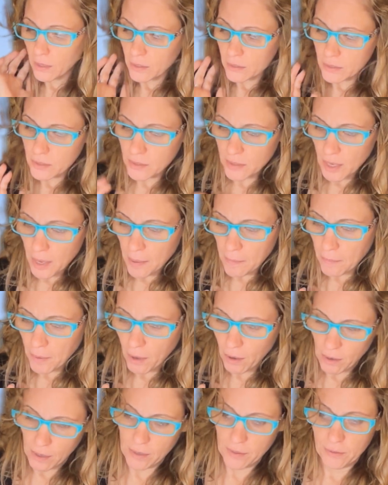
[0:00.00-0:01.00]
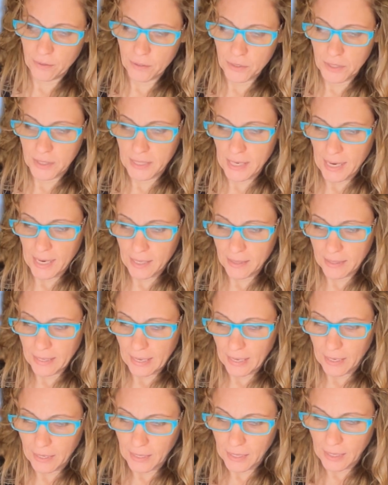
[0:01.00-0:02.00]
Some authors state
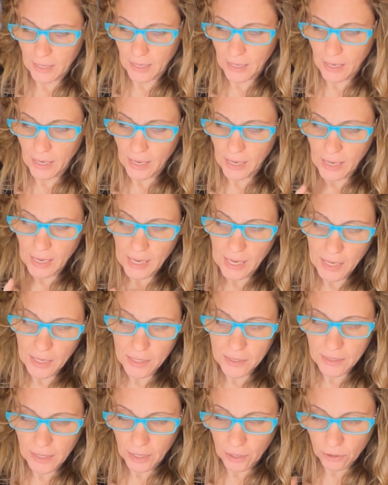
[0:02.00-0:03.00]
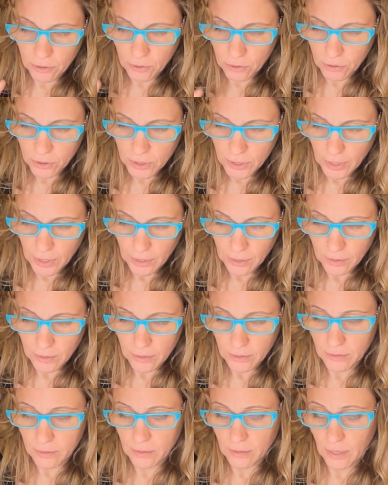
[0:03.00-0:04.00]
that in a diurnal chart,
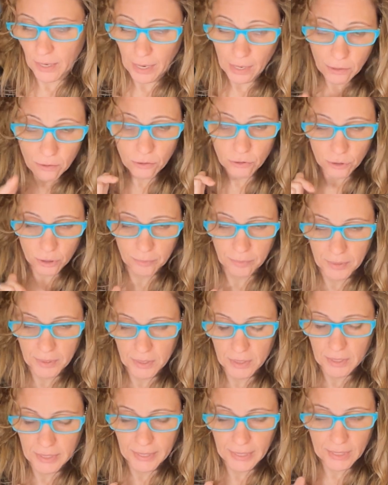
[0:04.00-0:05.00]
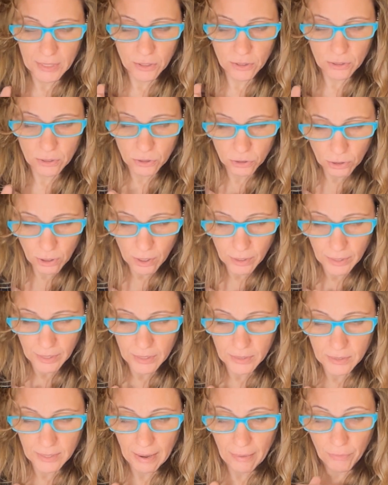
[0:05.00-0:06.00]
the diurnal triplicity is the
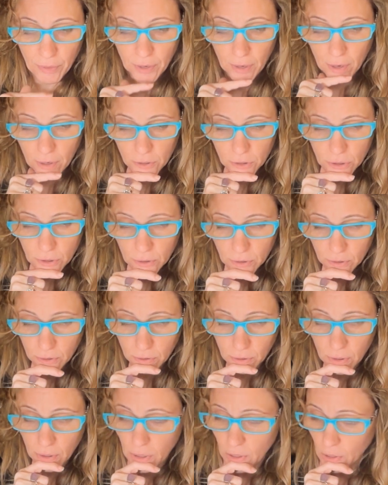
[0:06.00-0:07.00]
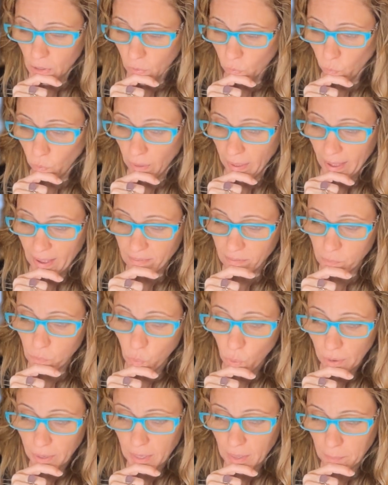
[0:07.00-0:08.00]
strongest, and the nocturnal will have
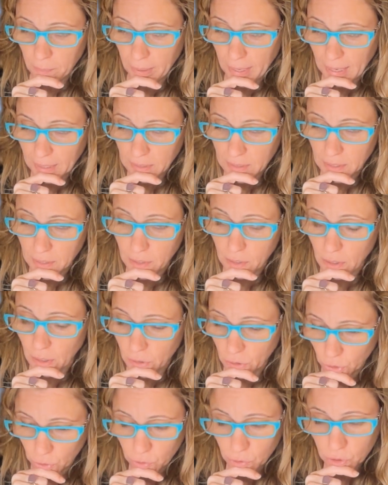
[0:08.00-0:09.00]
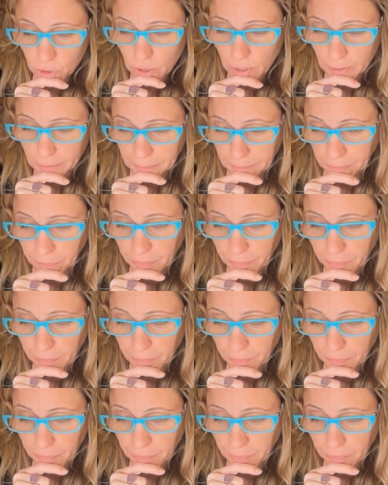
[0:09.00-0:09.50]
more impact in a nocturnal chart.